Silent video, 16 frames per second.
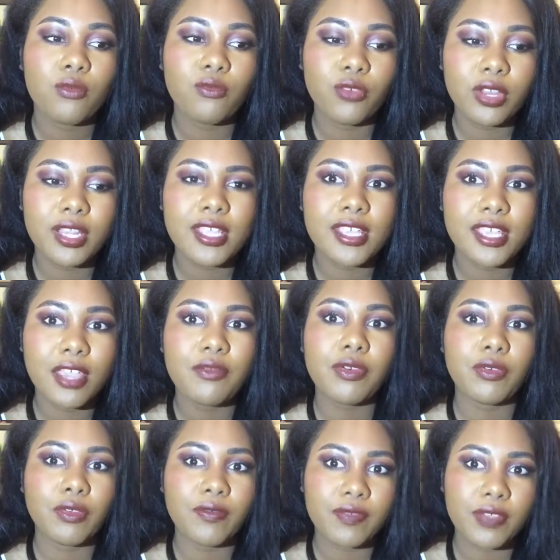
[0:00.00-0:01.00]
really give
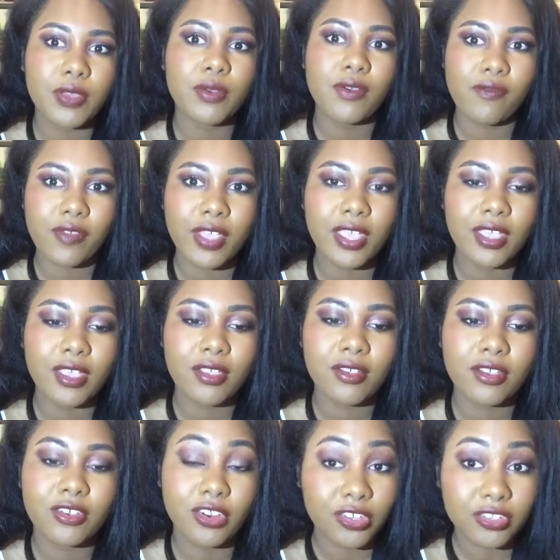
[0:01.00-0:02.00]
a review of it
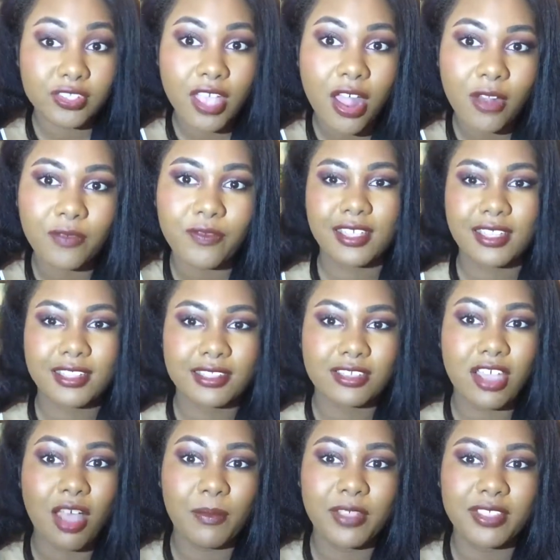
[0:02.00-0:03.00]
yourself in this
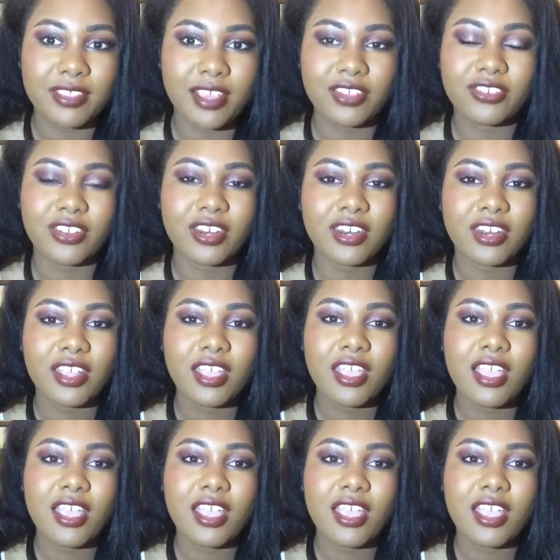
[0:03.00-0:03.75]
comment section.